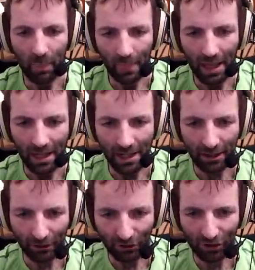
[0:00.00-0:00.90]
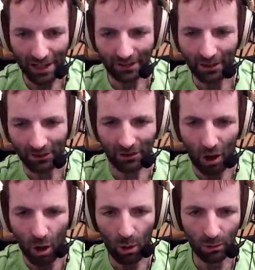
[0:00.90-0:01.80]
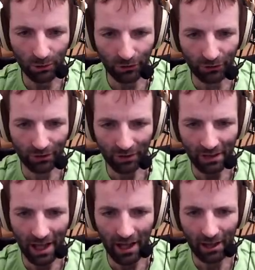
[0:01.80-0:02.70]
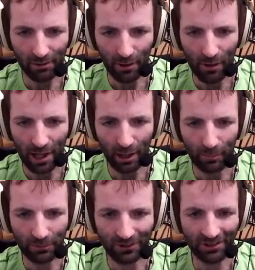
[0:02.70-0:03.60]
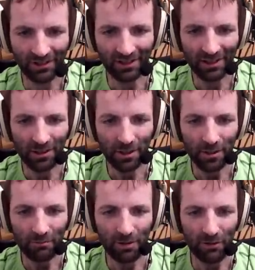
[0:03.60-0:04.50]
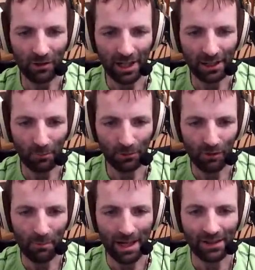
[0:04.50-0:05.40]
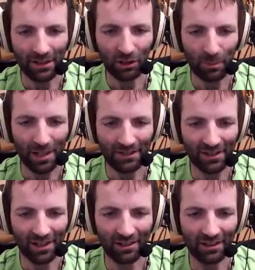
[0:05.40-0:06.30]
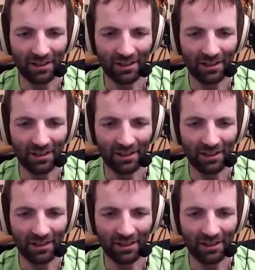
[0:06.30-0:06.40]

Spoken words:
And here the slickness, the holes, the aero helps. We will get up to amazing speeds here.